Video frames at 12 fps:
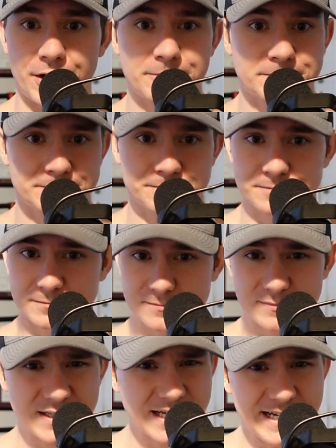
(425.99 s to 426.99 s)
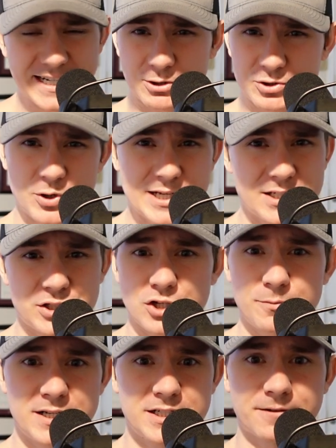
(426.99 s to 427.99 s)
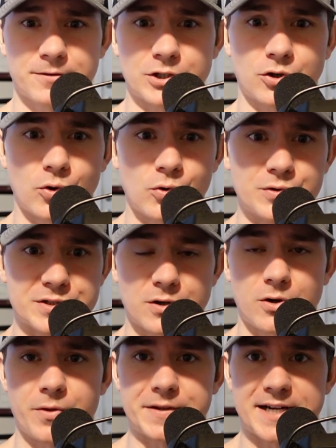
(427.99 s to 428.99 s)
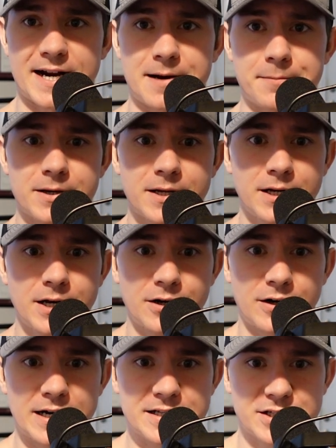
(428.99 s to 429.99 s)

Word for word: And I was chasing too many different goals all the time right?